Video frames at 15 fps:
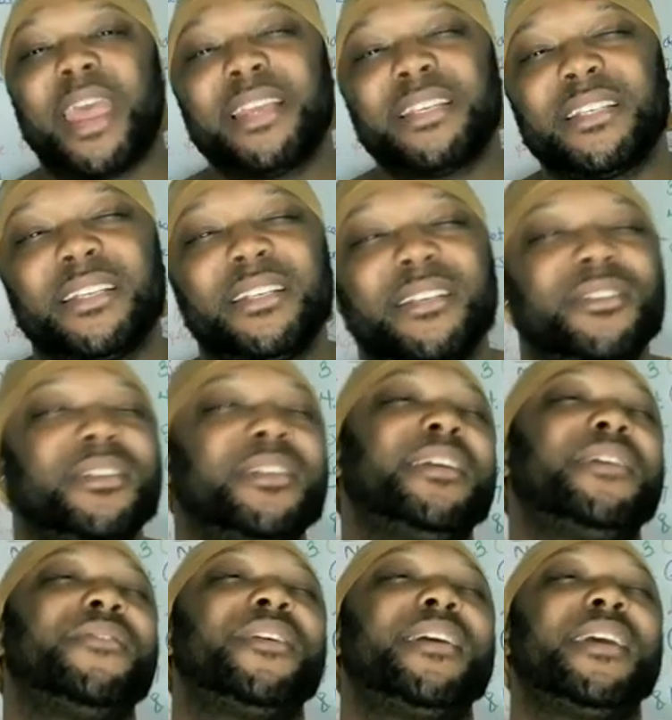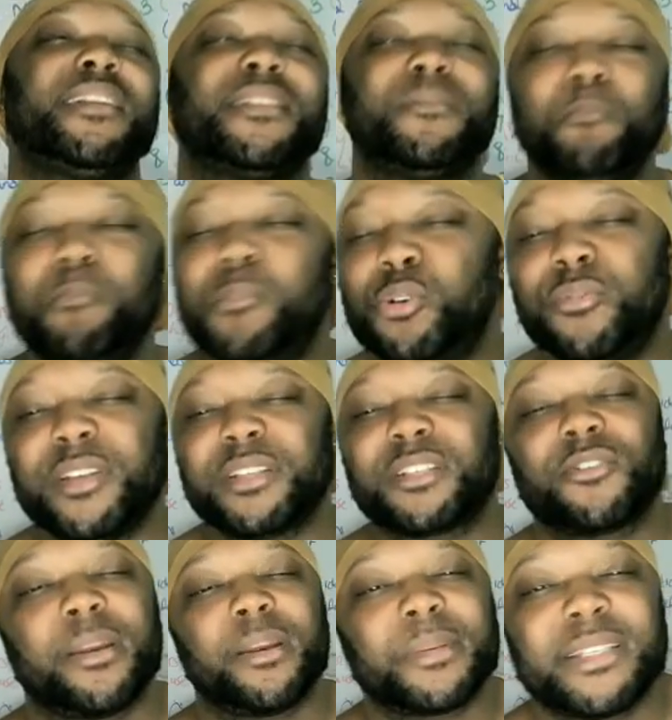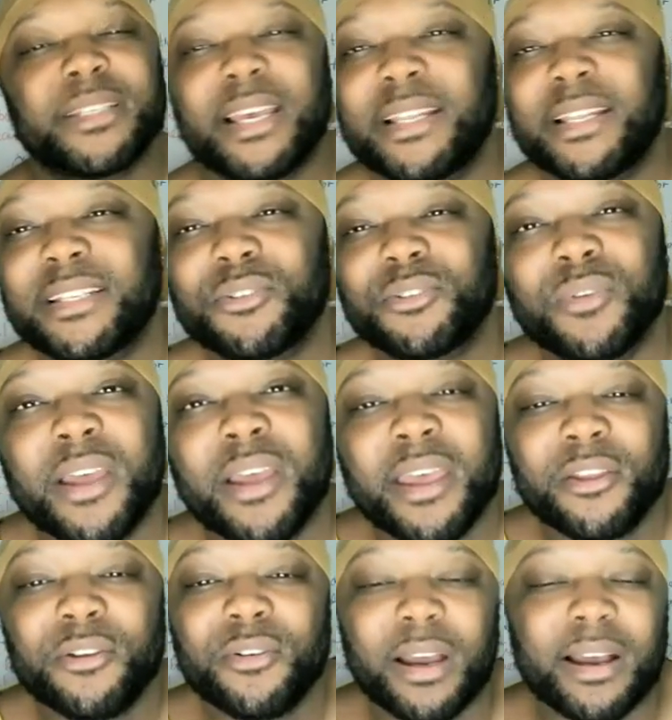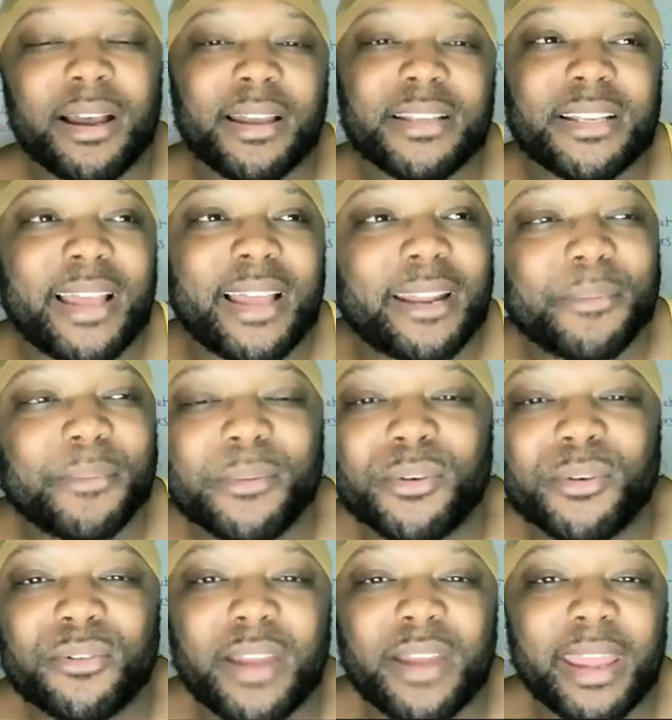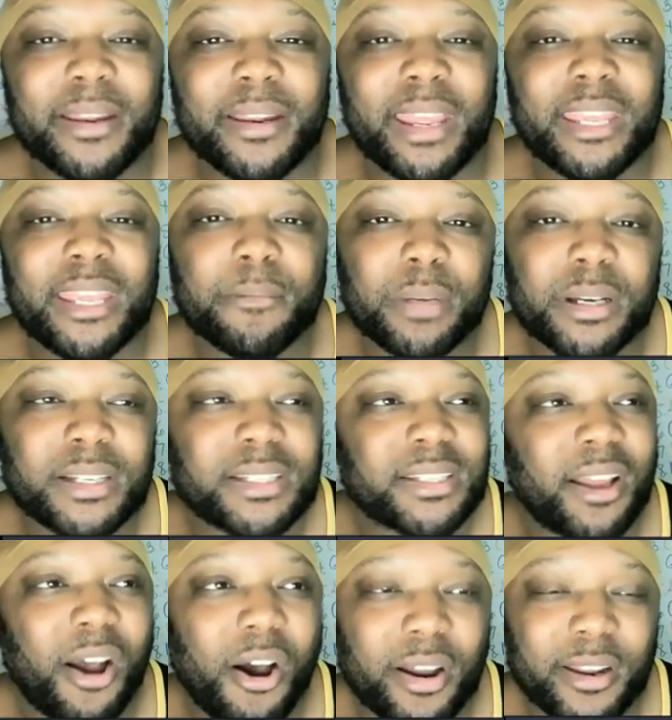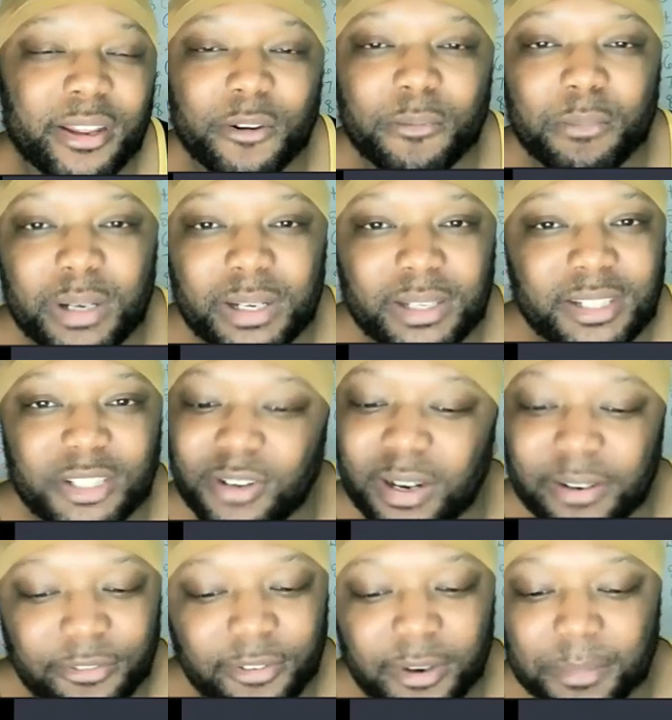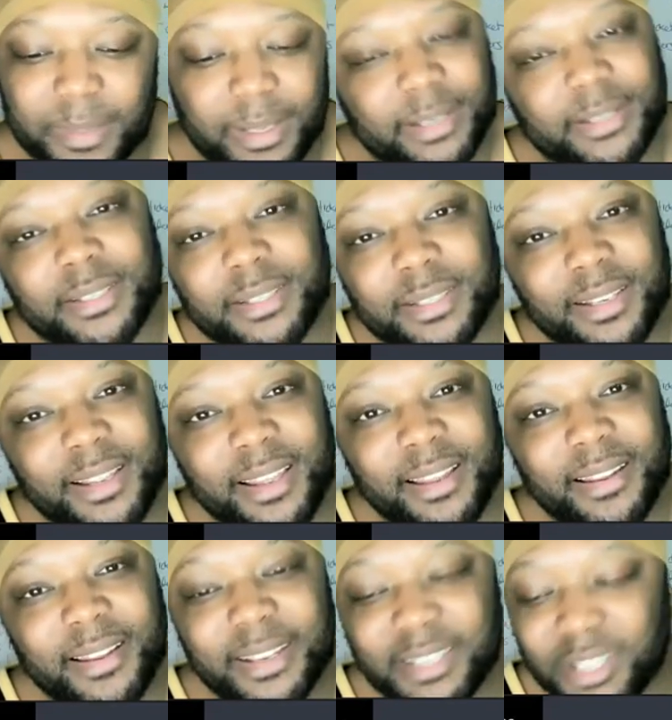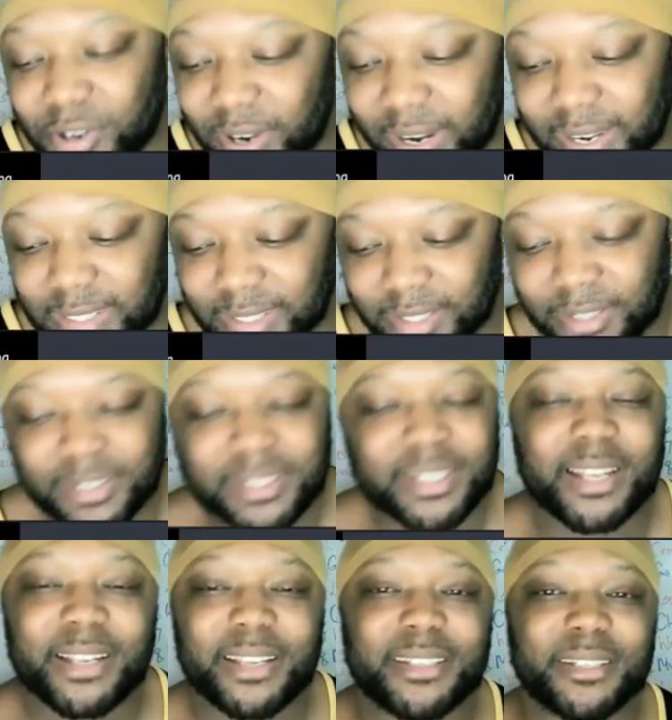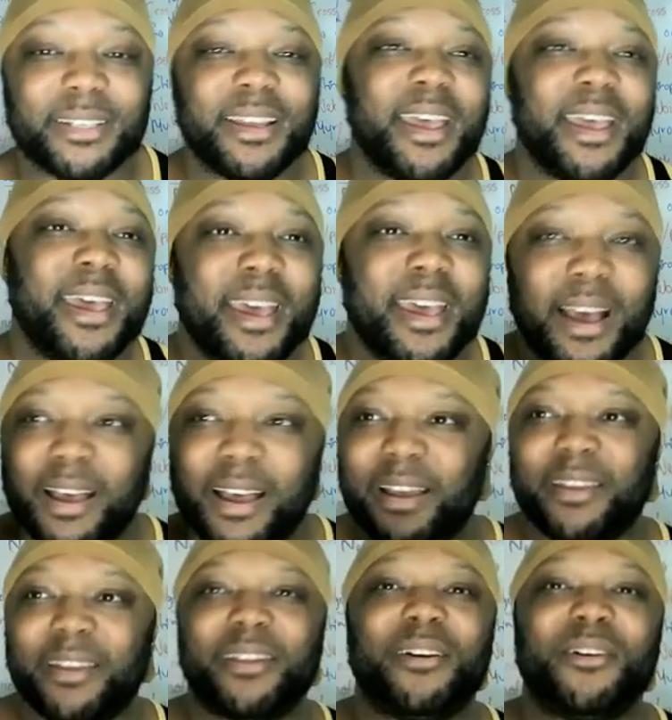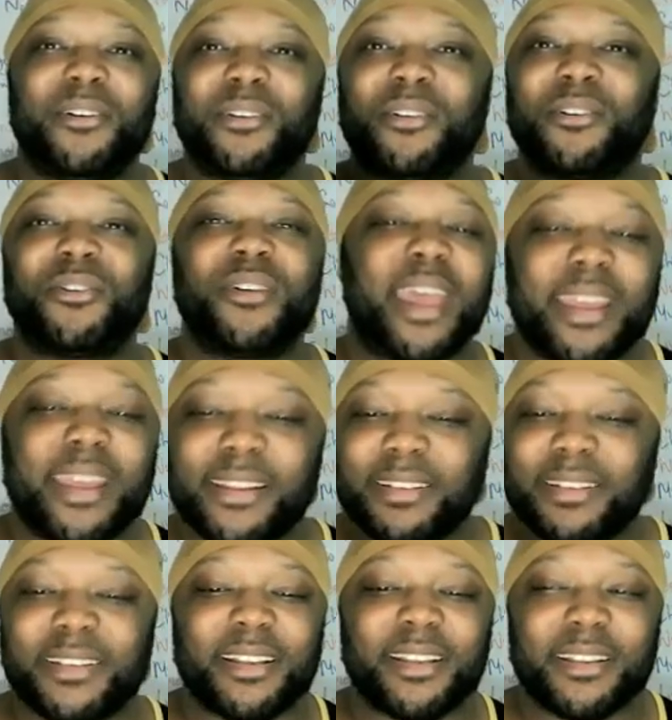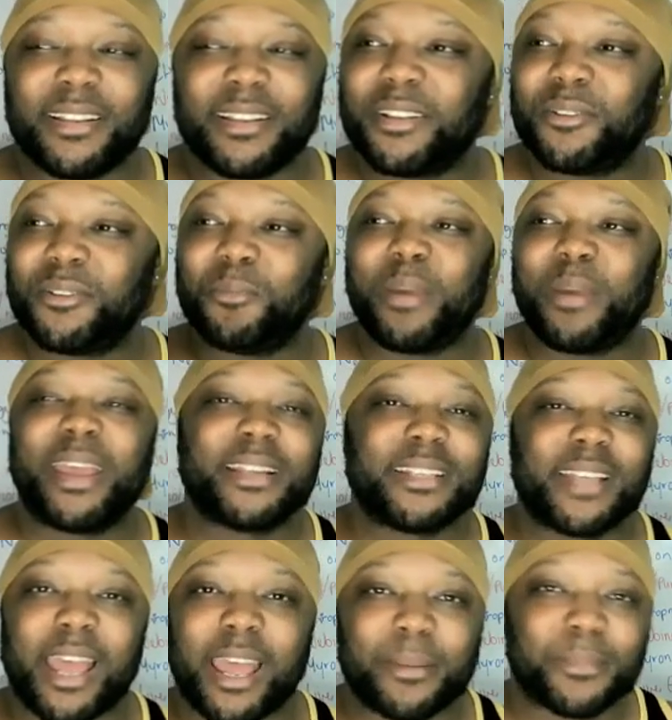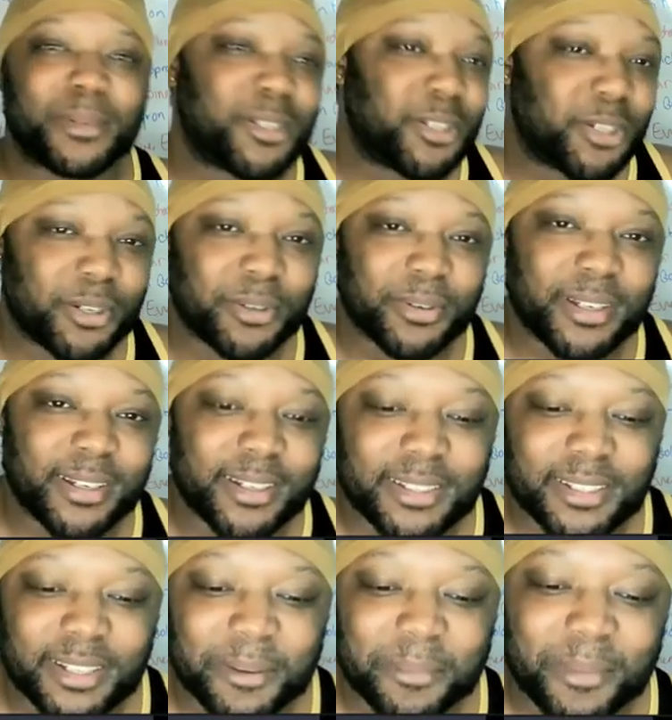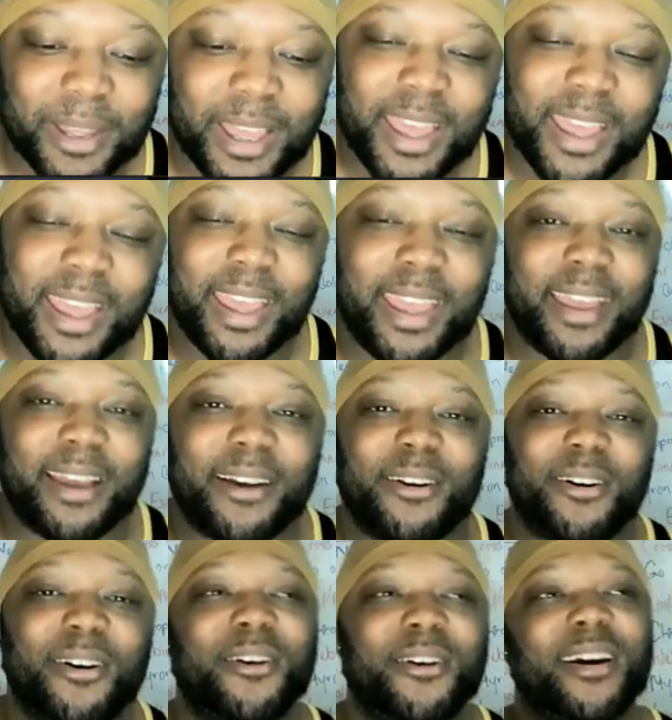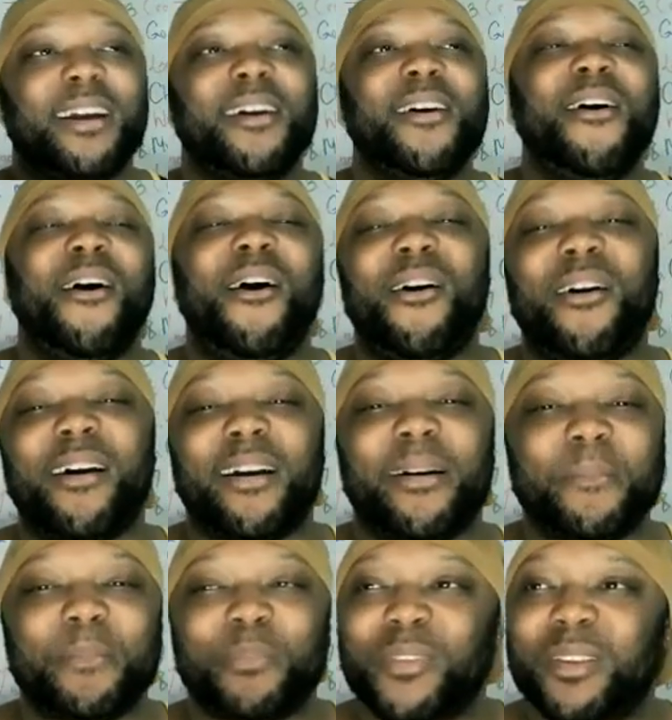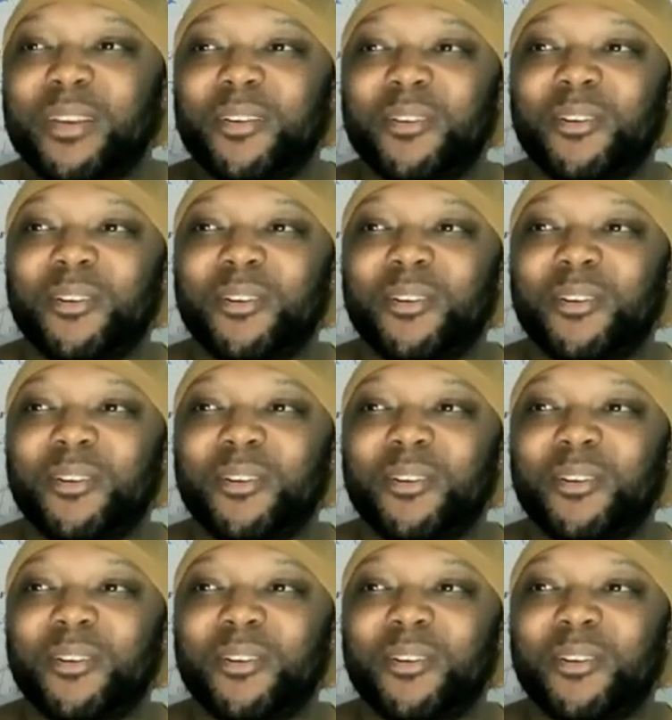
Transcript: creation. You can even get movie scripts. Tell it to you. Uh, there's a lot of people creating ebooks and audio books straight from this. That's crazy. You can tell it to, uh, you know, create a, a, little bedtime story or something, and or, or or